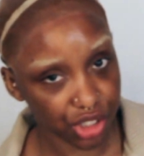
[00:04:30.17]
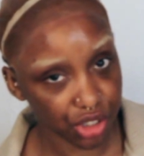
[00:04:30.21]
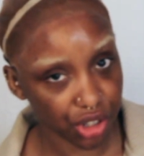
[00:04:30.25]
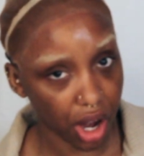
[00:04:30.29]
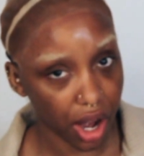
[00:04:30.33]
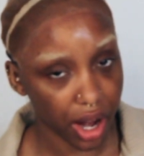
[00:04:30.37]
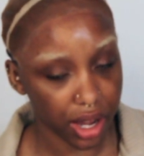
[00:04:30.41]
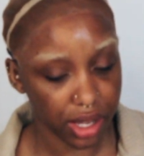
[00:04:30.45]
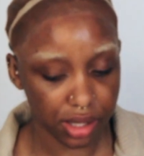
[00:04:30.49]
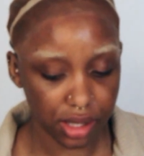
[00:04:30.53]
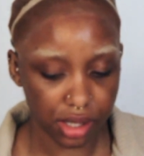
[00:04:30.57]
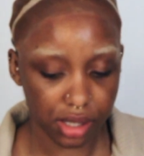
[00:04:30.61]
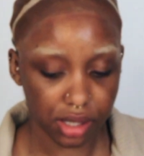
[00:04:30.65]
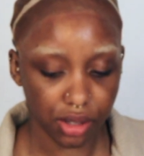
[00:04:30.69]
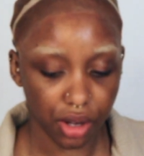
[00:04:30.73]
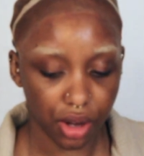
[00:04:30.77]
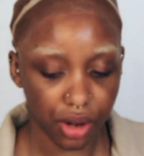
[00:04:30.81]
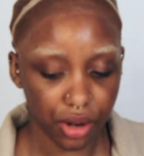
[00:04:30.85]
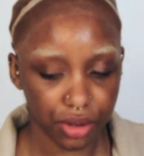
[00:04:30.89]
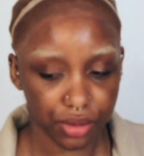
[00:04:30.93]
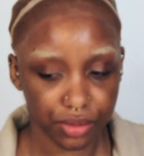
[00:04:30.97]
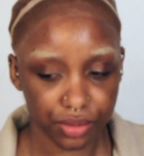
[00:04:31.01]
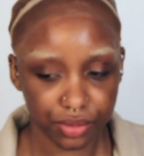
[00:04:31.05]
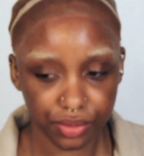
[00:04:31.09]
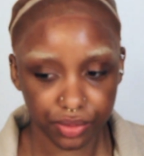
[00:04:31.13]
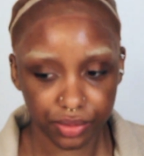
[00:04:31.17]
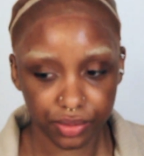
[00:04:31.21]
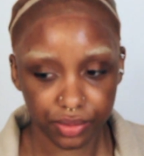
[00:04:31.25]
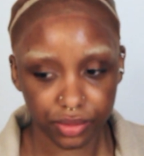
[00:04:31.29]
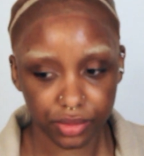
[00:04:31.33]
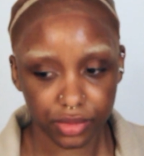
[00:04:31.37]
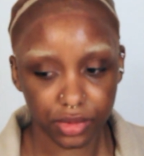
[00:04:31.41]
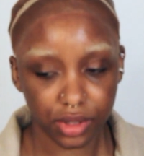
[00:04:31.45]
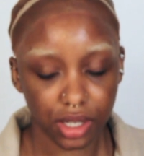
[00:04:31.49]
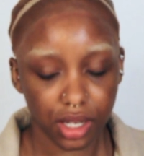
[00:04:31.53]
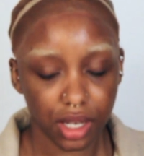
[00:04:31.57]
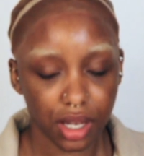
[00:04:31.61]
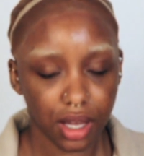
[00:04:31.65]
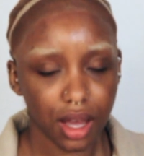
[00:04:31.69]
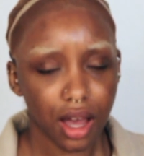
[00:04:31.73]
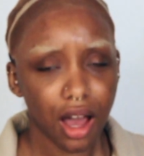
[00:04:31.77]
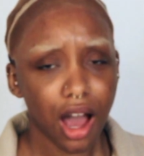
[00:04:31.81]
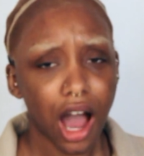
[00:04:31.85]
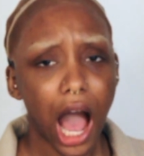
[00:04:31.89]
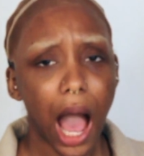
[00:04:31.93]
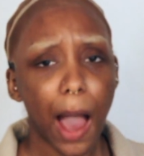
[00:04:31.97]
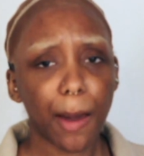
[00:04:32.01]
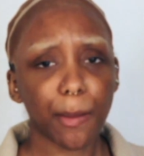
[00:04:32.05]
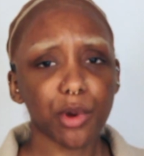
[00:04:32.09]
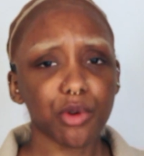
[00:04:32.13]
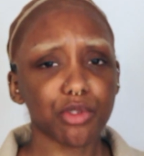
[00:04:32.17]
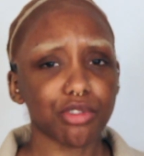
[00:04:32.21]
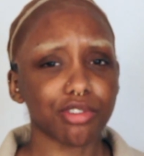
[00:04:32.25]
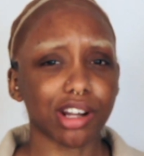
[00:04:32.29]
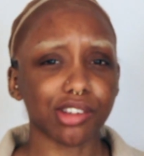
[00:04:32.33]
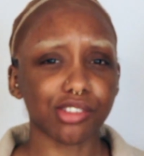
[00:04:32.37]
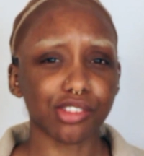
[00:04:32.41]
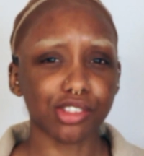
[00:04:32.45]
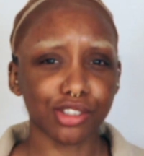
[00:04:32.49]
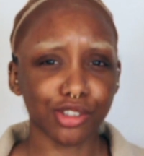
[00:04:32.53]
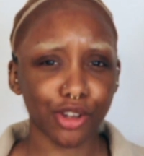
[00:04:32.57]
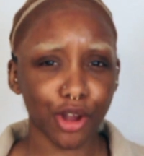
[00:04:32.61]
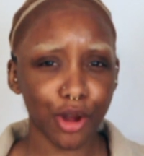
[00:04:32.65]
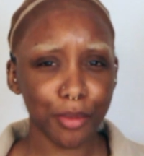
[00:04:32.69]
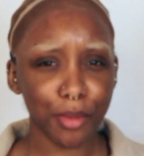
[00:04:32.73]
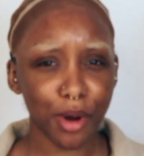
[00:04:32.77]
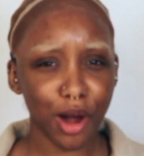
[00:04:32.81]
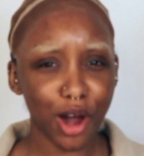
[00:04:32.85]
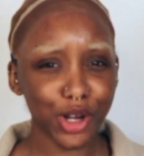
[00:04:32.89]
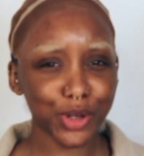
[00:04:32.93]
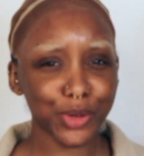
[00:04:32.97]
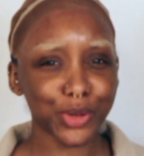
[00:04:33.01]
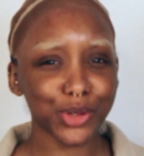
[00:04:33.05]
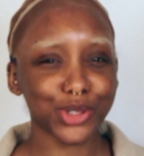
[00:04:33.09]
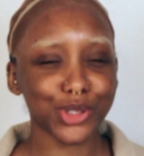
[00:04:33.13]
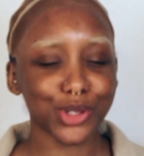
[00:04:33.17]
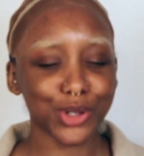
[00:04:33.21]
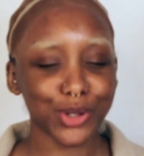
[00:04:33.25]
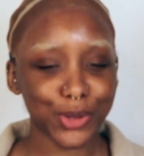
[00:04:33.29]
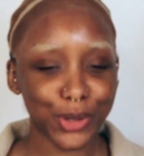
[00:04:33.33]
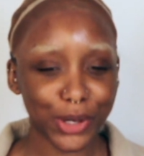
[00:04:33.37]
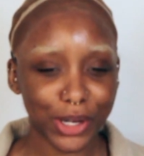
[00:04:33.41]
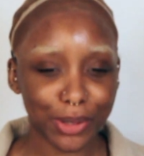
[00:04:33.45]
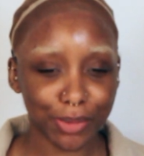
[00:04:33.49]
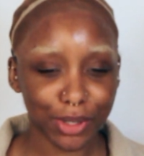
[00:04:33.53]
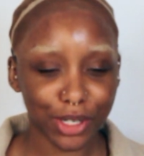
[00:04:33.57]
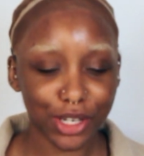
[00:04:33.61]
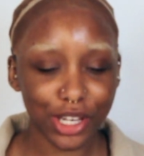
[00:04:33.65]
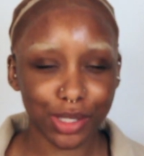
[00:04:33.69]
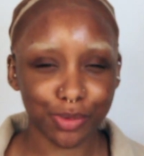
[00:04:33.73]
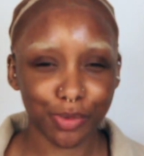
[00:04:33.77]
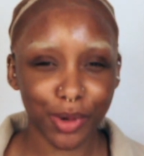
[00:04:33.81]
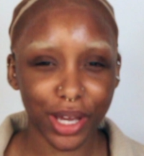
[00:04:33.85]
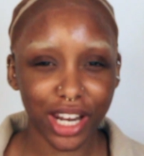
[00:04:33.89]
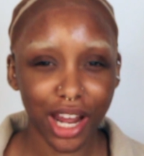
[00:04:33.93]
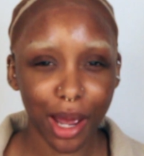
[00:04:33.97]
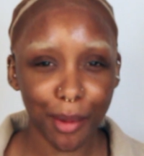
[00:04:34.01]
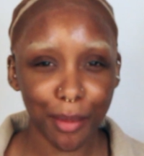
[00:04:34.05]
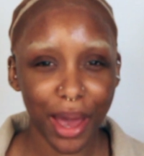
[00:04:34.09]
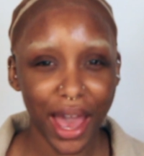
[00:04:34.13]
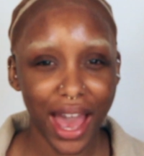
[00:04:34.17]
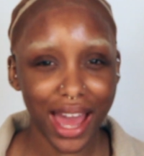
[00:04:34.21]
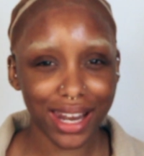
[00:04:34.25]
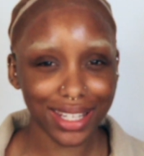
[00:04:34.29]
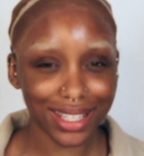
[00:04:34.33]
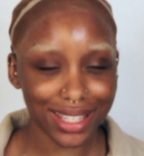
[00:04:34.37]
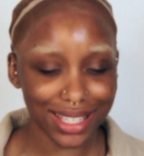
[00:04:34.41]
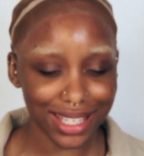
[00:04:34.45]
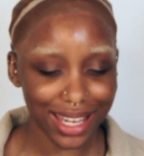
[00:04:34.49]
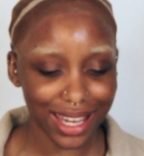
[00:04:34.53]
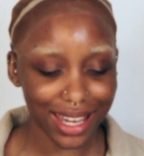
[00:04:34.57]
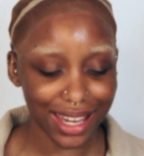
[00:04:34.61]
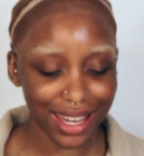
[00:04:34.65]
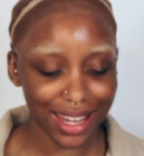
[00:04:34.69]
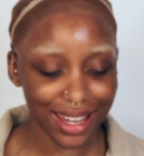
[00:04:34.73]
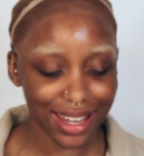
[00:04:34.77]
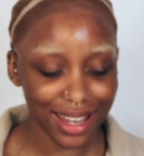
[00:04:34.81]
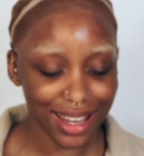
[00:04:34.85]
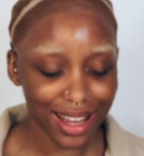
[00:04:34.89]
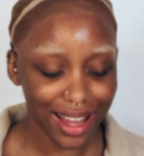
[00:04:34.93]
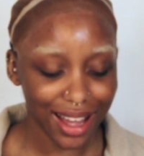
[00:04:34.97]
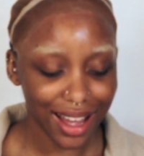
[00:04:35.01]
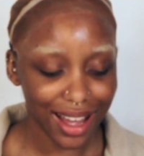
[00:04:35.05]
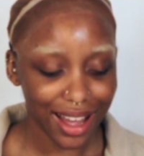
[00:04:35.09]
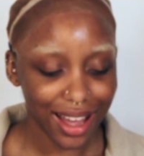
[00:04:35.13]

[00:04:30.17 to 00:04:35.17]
dries. So I move around so much, which is annoying because when I'm editing,